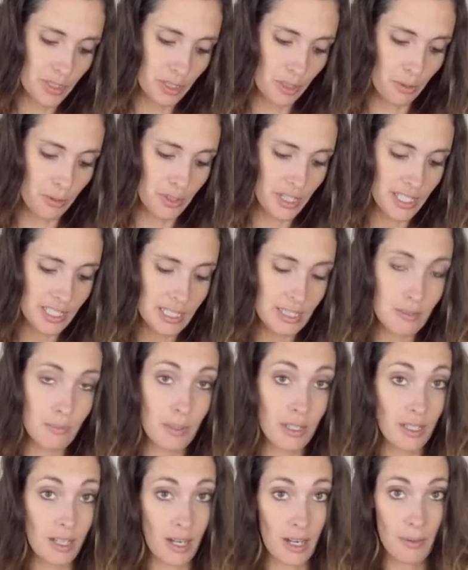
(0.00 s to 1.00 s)
So this has
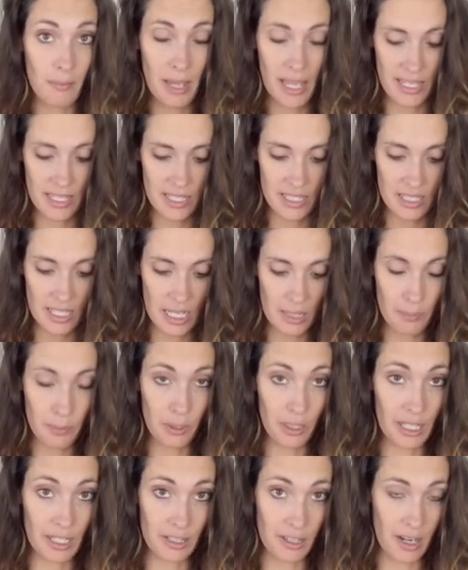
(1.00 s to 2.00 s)
become a
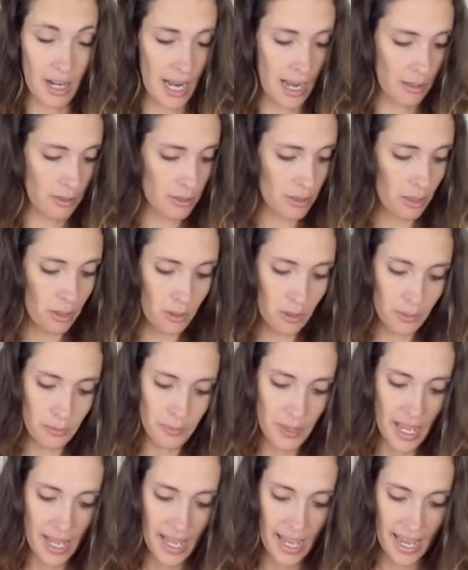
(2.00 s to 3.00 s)
staple in our
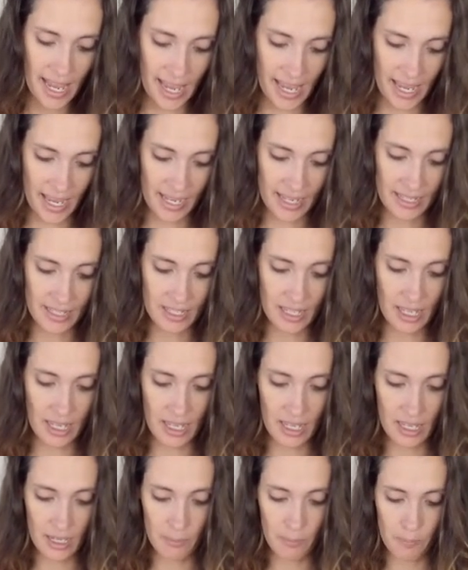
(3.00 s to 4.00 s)
household. And
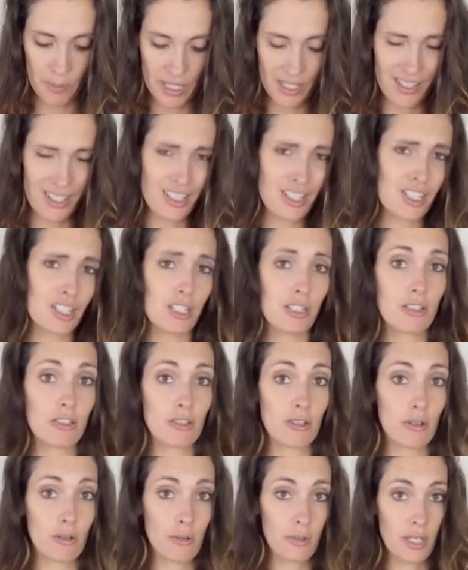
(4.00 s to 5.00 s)
because
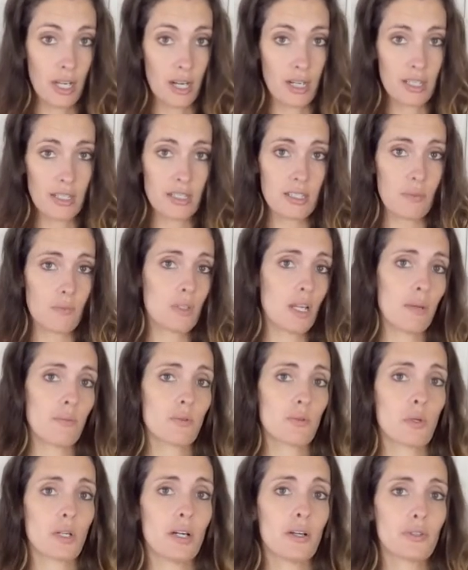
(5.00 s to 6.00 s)
she's so young,
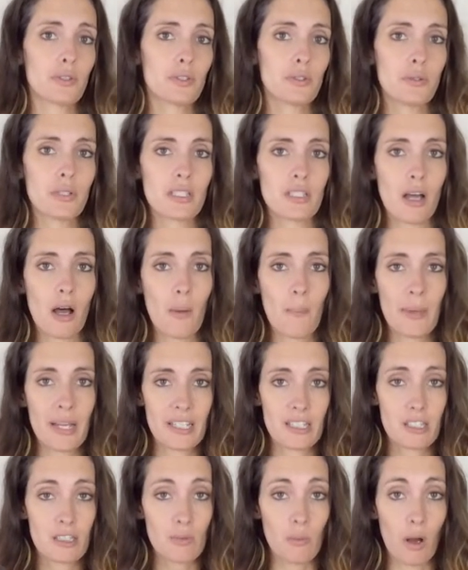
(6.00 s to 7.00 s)
sometimes what I'll do is I'll
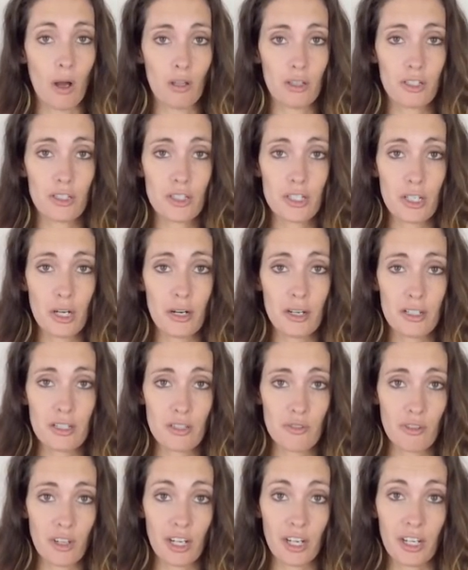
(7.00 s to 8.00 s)
make smaller
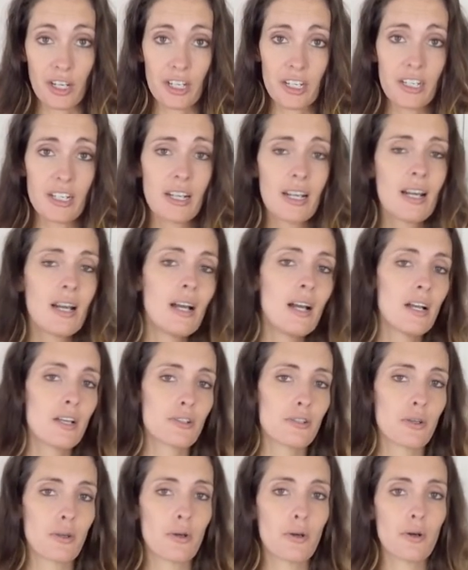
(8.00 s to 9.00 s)
jars for her
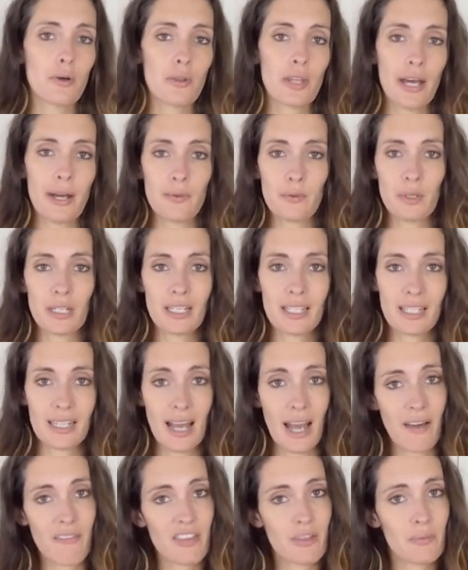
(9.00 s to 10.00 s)
so that we
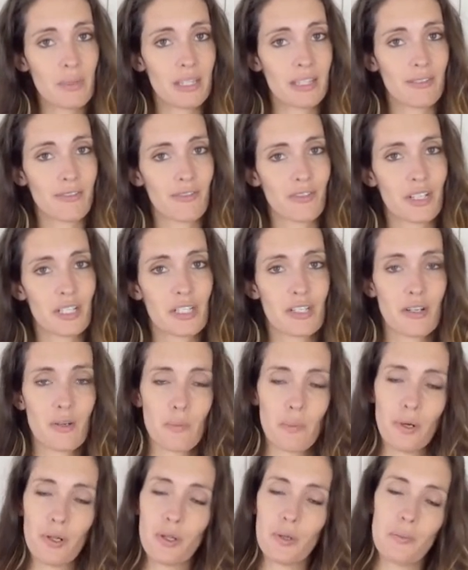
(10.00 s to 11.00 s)
can have them in the
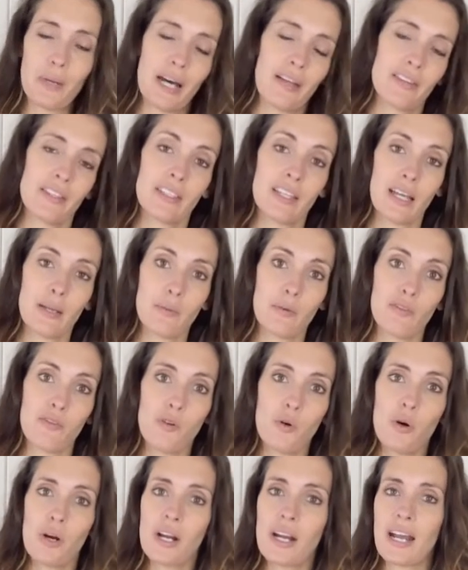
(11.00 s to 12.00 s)
freezer, pull them out the night
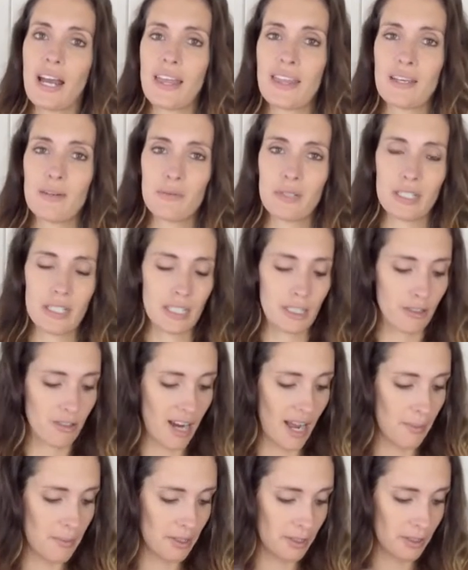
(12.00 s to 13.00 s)
before, and then we can
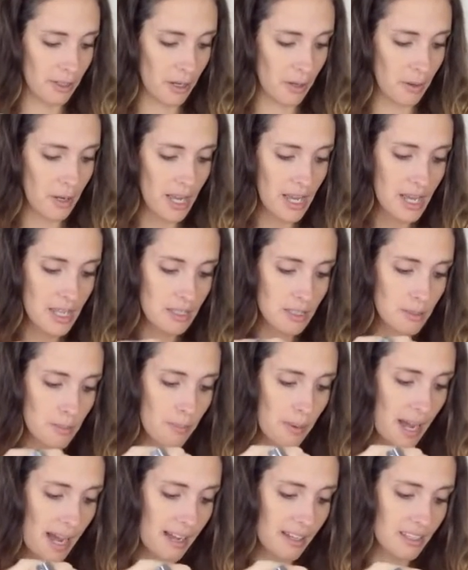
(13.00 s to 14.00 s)
grab and go to
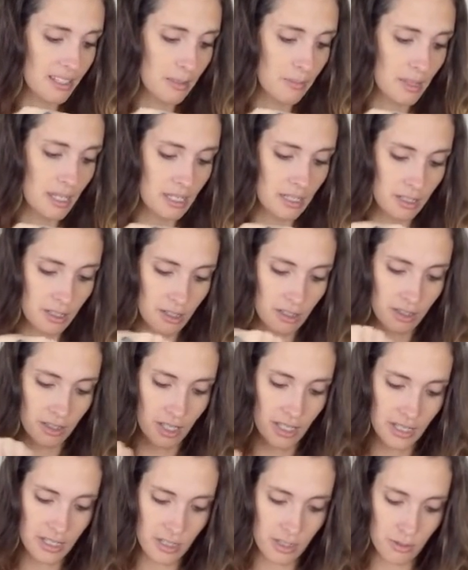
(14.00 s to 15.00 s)
pack them in her
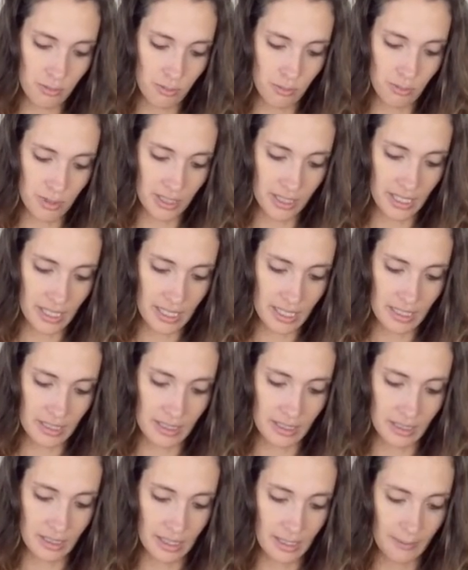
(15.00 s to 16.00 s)
lunch really
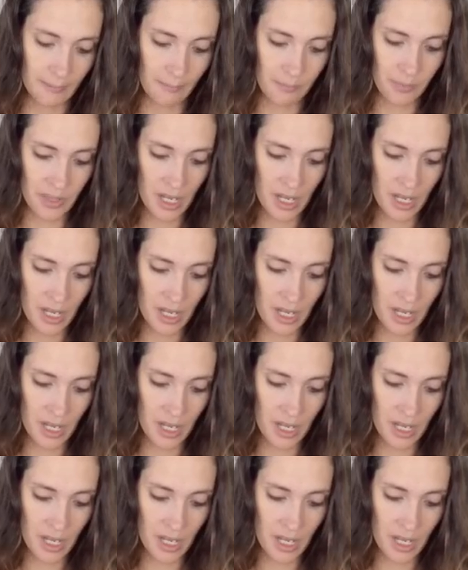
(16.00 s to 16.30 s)
easily.